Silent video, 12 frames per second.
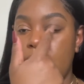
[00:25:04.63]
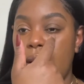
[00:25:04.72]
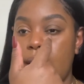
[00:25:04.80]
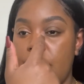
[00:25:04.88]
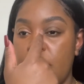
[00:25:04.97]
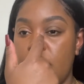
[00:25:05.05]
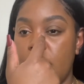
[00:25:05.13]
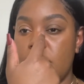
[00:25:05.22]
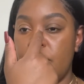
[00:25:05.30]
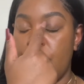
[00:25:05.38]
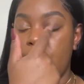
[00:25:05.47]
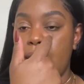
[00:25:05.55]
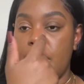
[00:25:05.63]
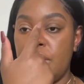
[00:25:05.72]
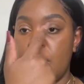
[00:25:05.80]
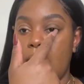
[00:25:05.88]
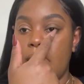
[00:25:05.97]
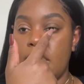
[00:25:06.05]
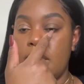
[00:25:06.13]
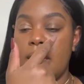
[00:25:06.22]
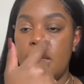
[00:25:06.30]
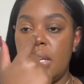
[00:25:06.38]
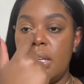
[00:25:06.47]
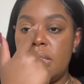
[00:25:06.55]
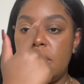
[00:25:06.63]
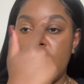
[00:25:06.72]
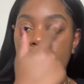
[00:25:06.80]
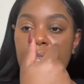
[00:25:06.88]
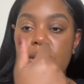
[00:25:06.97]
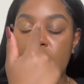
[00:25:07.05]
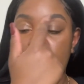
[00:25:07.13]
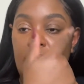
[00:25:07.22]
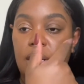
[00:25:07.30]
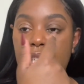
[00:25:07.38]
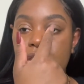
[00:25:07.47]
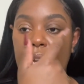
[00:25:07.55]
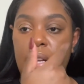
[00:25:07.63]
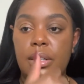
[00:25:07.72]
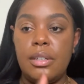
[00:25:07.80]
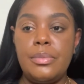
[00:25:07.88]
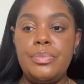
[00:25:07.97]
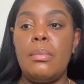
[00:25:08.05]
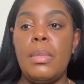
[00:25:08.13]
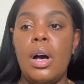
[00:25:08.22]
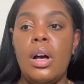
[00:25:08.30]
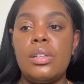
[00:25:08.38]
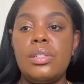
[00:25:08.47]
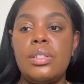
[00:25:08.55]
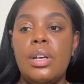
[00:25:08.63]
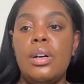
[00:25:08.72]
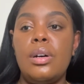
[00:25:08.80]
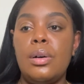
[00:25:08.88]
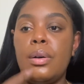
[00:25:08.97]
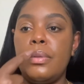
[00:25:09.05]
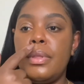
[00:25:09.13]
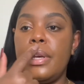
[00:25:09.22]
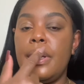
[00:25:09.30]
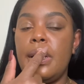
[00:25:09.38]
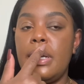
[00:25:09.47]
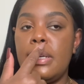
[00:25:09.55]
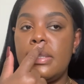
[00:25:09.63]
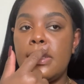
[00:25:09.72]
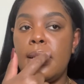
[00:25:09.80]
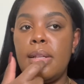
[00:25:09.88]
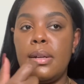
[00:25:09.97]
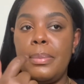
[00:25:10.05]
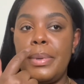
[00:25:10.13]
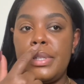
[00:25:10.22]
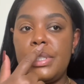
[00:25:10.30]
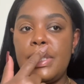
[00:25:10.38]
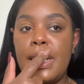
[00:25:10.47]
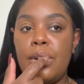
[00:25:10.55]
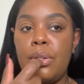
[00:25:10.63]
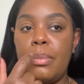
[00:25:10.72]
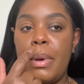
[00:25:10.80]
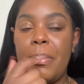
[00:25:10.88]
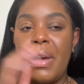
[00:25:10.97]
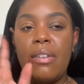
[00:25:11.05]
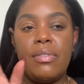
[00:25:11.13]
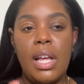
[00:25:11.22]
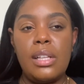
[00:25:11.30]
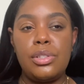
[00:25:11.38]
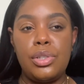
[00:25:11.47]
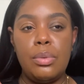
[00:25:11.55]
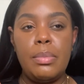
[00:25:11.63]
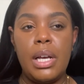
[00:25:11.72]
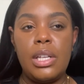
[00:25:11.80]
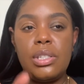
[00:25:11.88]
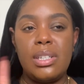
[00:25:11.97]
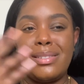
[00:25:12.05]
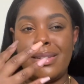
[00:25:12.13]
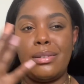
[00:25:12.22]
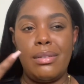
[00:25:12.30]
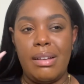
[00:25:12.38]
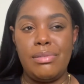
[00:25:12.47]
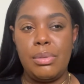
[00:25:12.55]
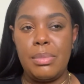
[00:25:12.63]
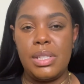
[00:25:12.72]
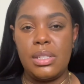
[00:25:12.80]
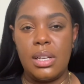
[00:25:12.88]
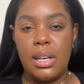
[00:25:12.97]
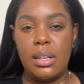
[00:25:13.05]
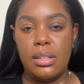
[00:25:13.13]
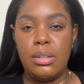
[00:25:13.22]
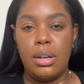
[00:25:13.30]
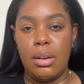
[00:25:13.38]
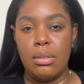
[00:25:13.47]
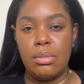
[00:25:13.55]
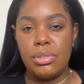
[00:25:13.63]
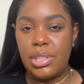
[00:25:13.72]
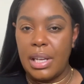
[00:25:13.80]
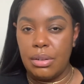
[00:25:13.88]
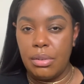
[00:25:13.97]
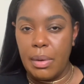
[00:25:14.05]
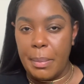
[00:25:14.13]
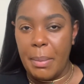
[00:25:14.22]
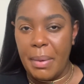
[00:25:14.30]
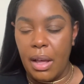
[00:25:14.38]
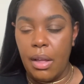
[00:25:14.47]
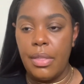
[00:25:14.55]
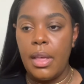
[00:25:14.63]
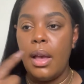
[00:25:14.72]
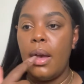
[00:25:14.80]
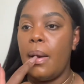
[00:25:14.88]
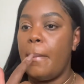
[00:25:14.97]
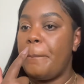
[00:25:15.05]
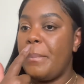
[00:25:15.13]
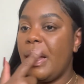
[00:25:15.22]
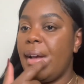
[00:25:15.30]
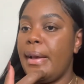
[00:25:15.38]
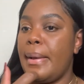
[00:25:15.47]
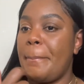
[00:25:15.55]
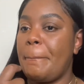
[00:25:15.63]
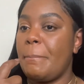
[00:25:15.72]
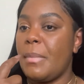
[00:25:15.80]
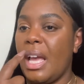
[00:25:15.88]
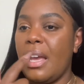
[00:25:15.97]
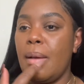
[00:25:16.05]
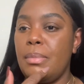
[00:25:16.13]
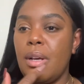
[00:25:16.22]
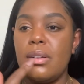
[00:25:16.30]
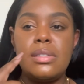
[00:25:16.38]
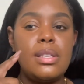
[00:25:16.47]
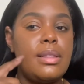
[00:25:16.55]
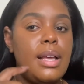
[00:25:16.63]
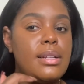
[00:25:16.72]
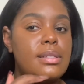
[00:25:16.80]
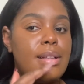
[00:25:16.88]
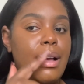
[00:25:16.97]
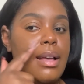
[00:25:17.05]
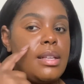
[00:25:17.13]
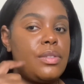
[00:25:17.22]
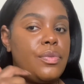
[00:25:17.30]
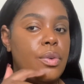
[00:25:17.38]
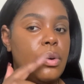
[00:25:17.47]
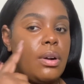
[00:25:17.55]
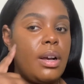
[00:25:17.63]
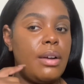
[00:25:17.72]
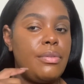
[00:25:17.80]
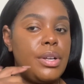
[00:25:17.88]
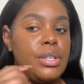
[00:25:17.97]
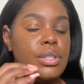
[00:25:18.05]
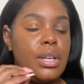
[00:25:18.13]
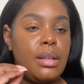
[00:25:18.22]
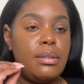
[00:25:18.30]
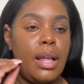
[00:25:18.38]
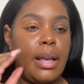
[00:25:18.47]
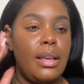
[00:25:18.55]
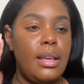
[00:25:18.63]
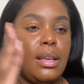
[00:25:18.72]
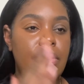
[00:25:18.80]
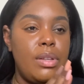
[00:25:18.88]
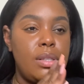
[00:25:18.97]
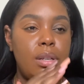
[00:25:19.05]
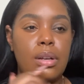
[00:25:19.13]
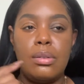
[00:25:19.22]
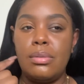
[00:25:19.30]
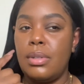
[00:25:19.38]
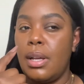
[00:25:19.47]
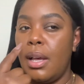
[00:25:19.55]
here, it looks very dark. Still, there's a lot of shadow. Also, there is a little bit of shadow on my mouth. Not too much, because I don't have too much, you know, shadow around my mouth. But I am noticing that it's not as full coverage and like even tone